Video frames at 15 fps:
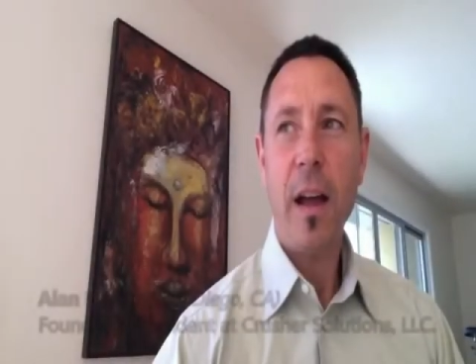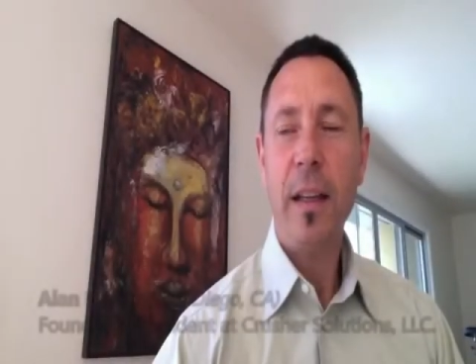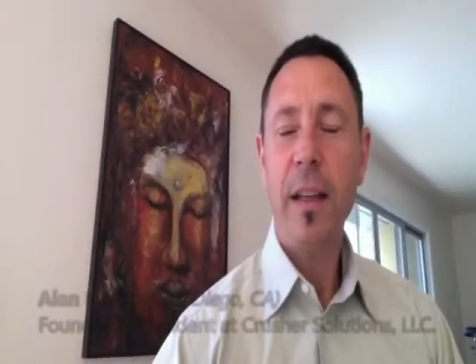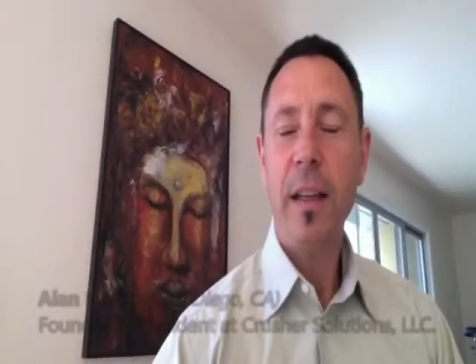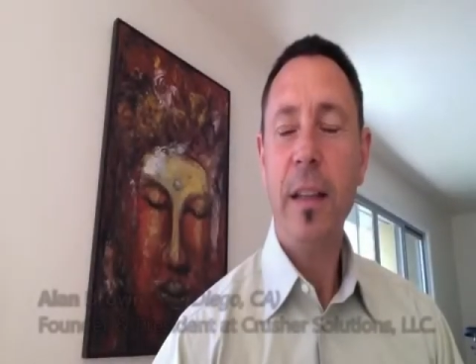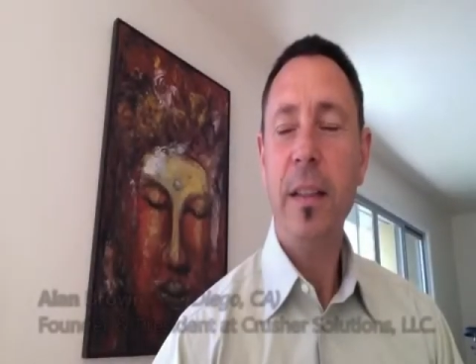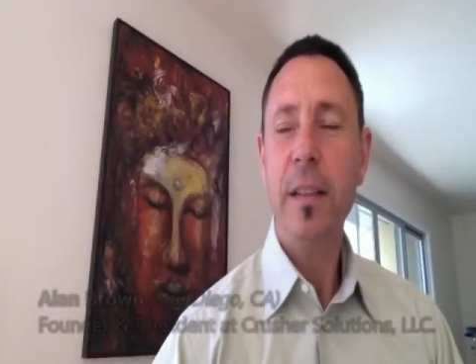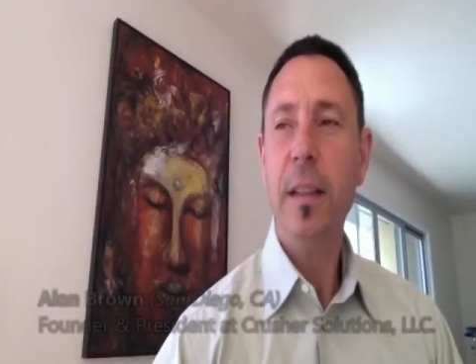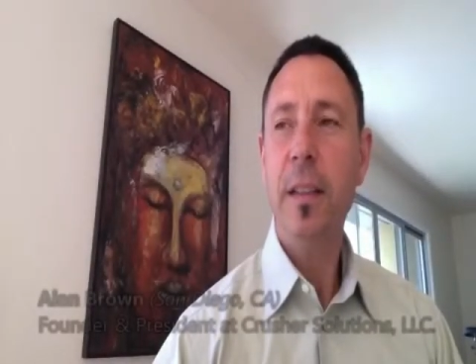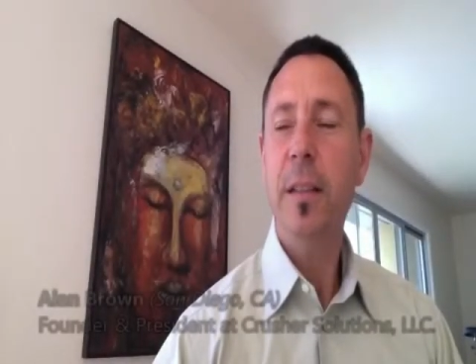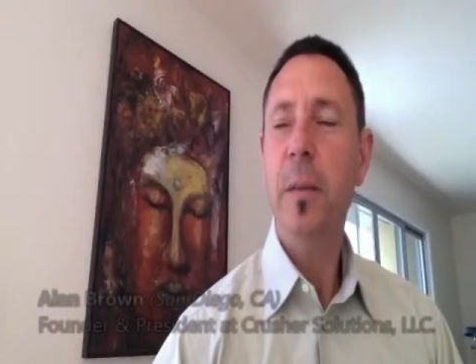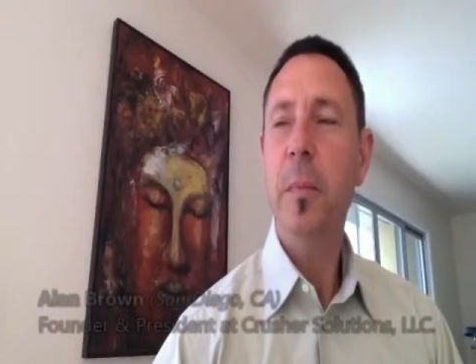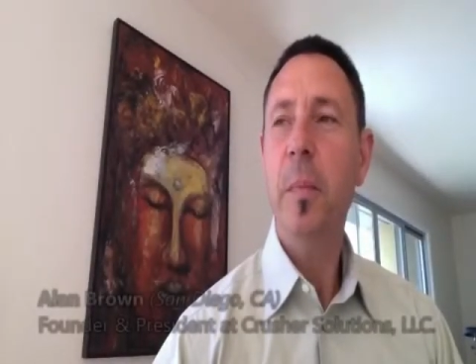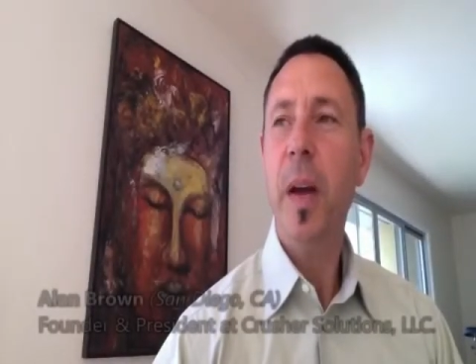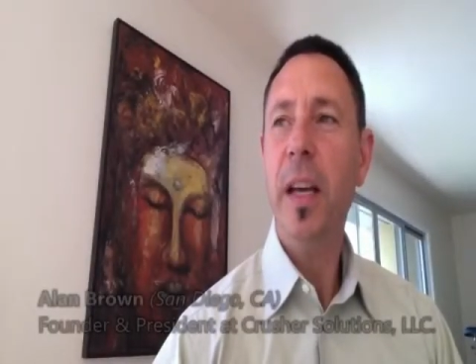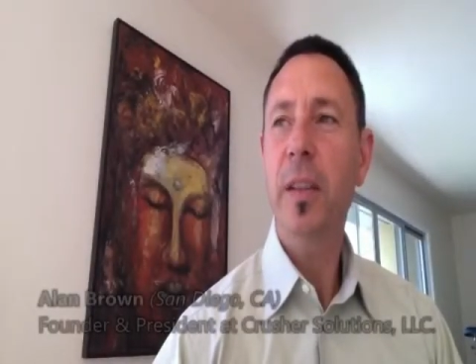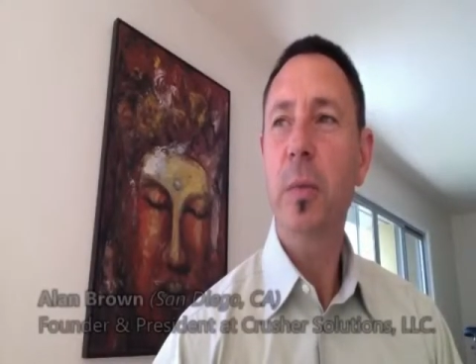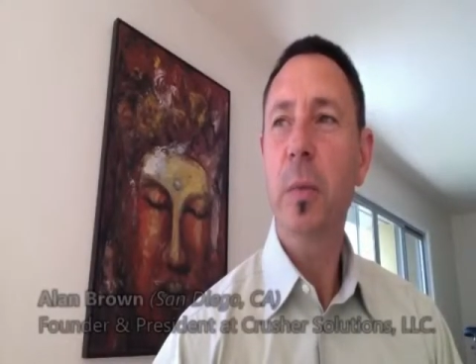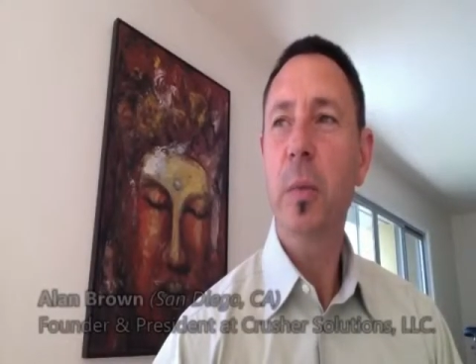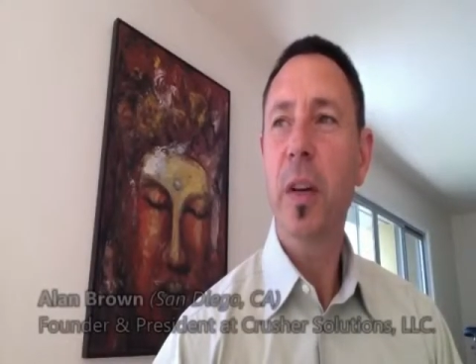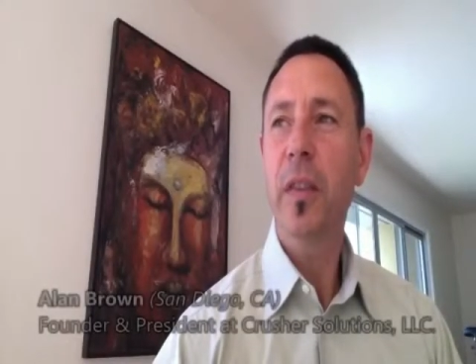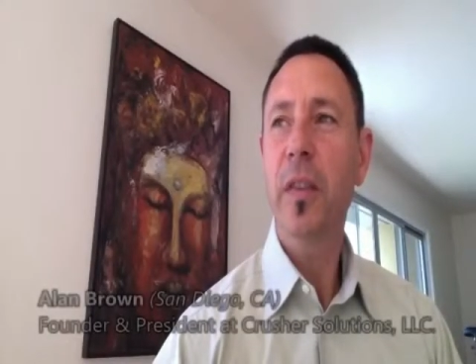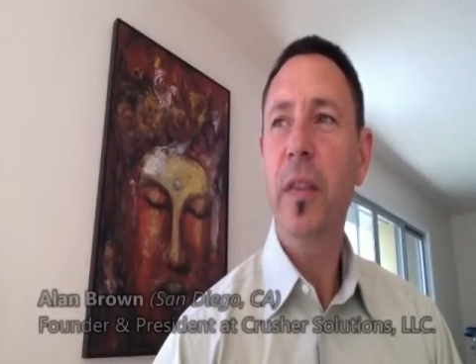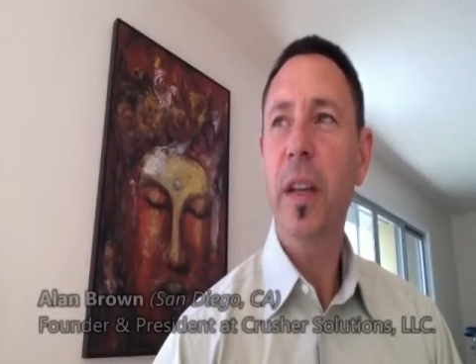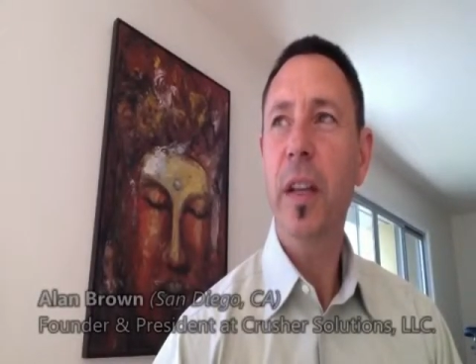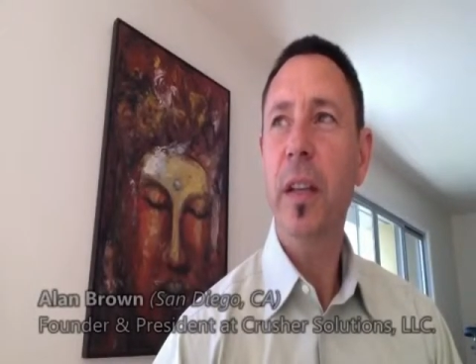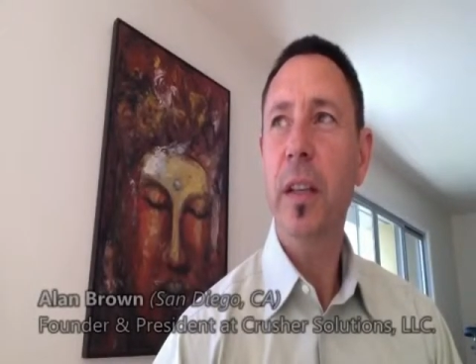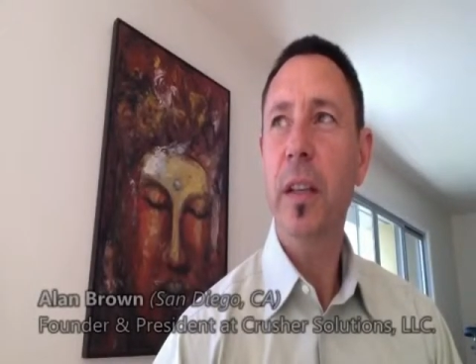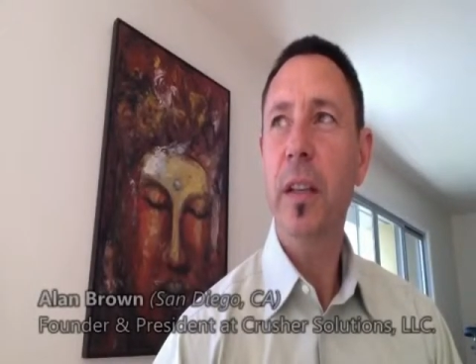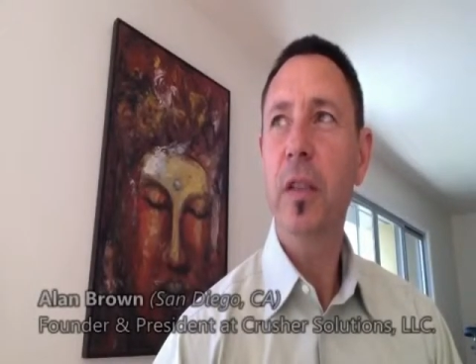I guess the best
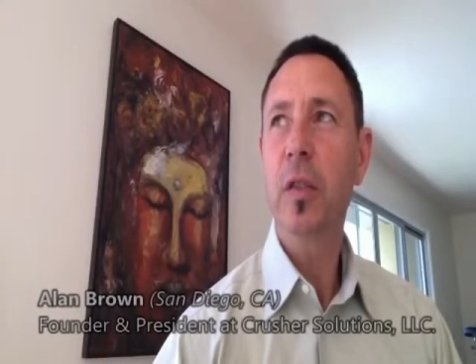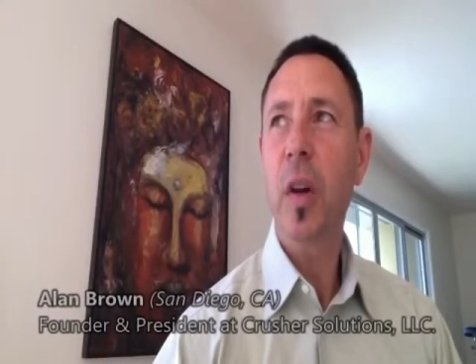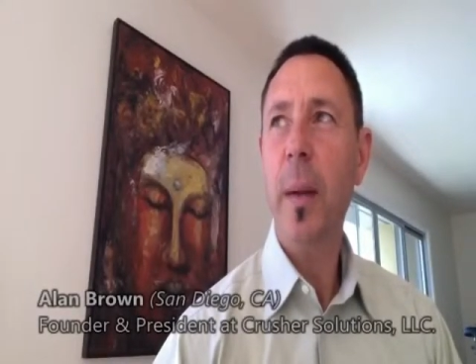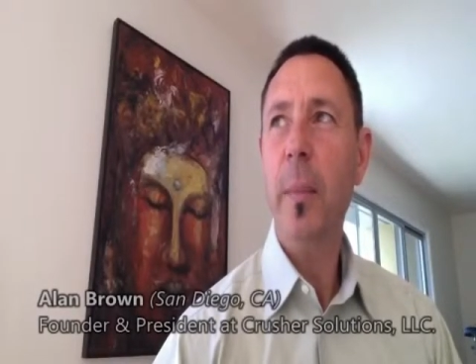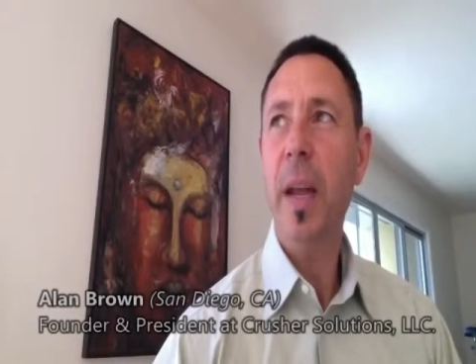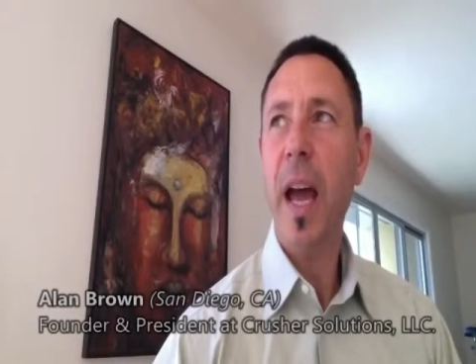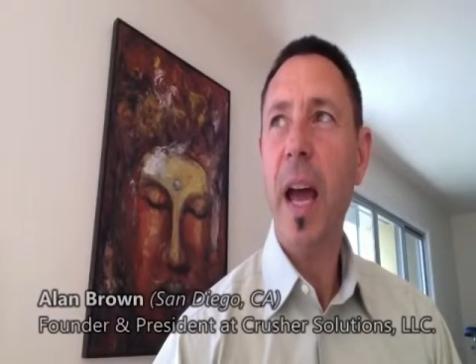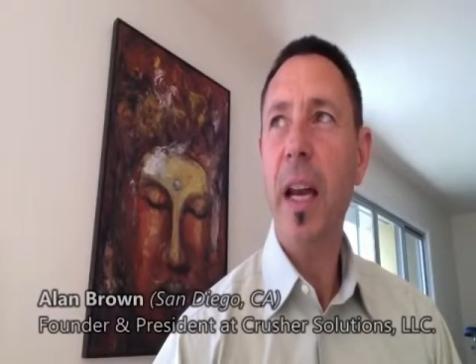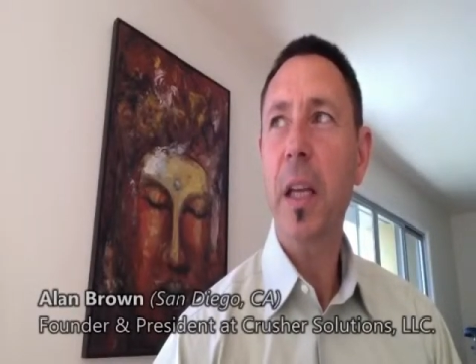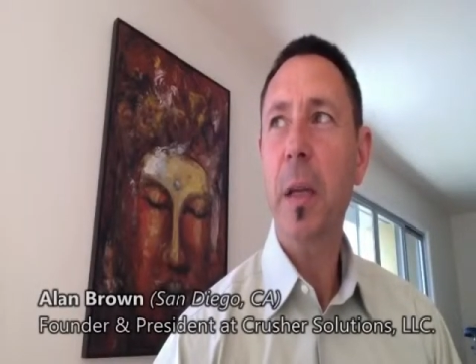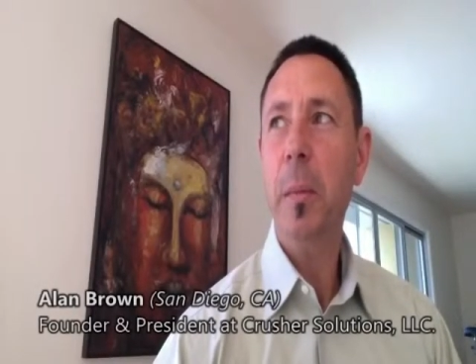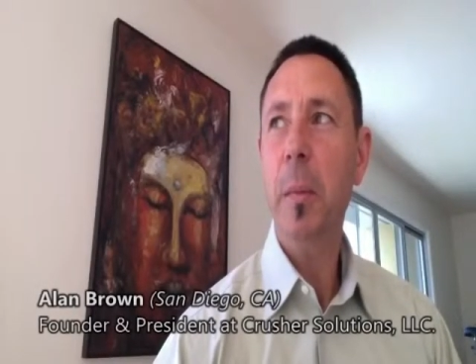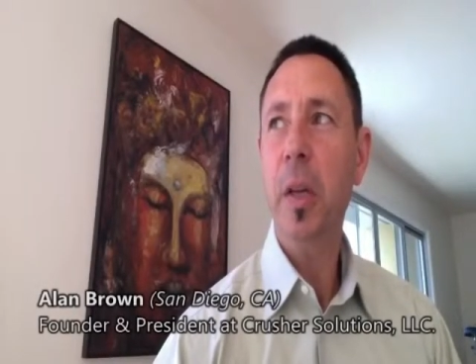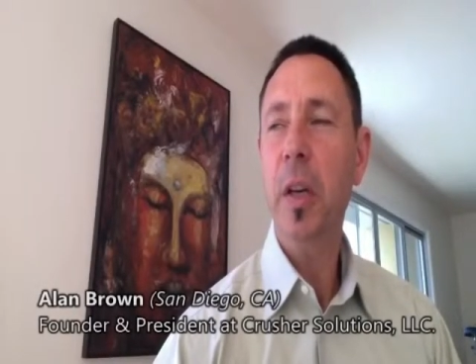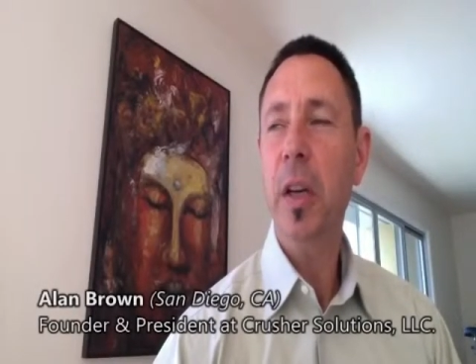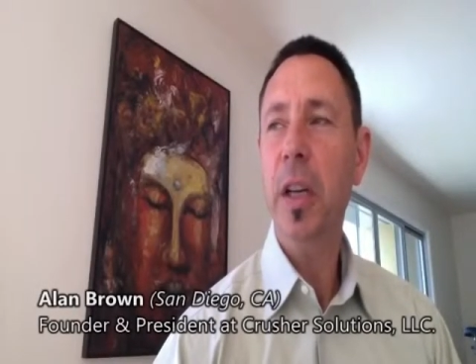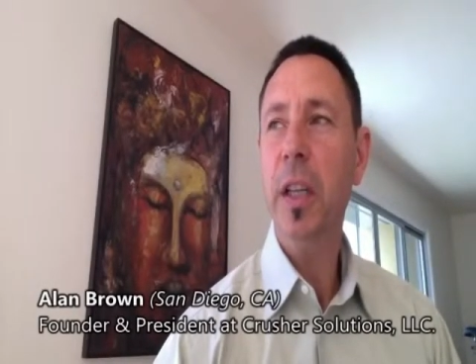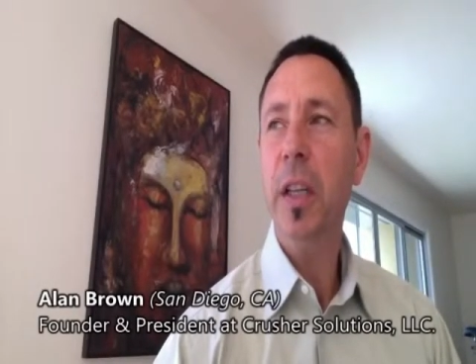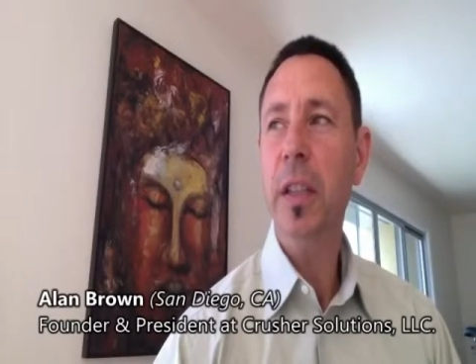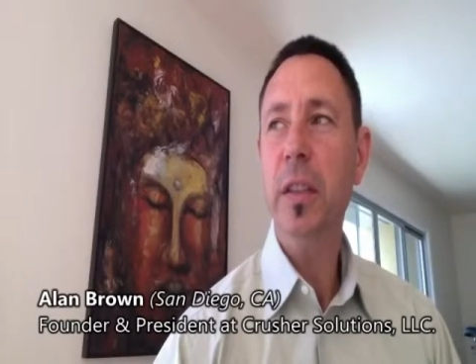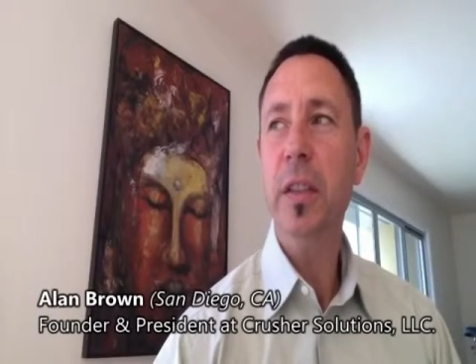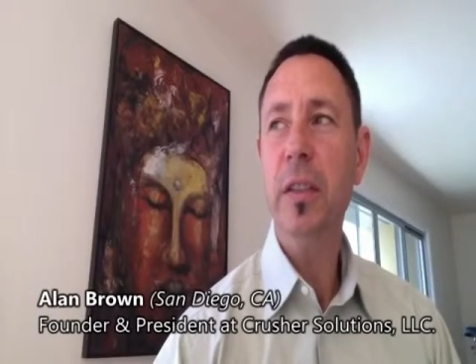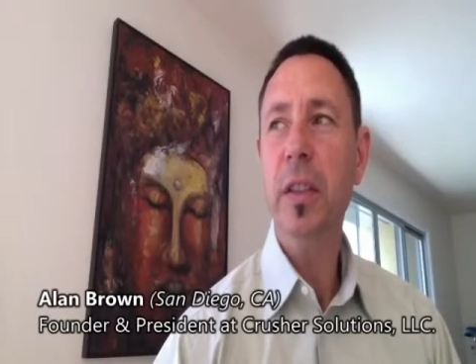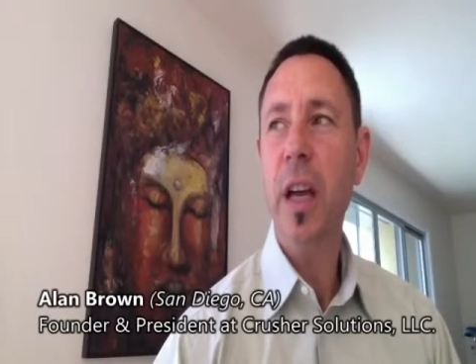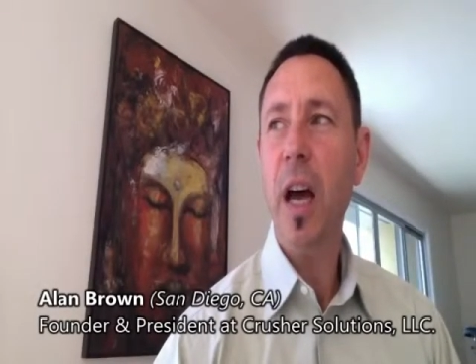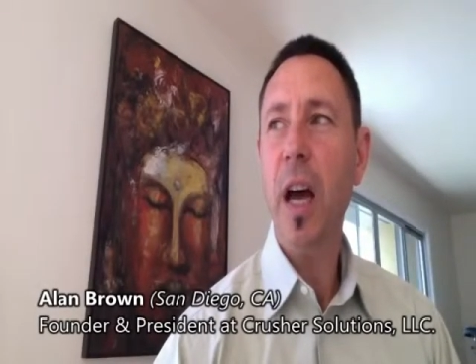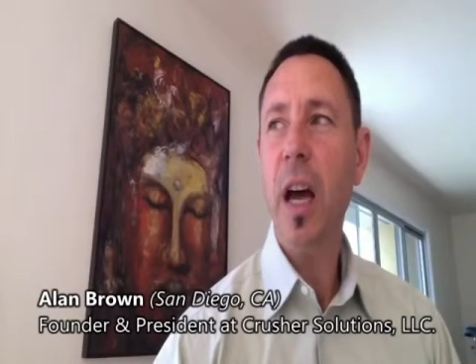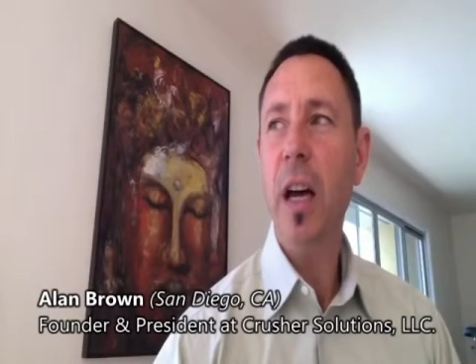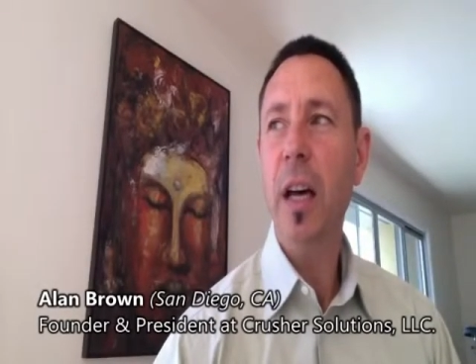word to describe the ADDA community is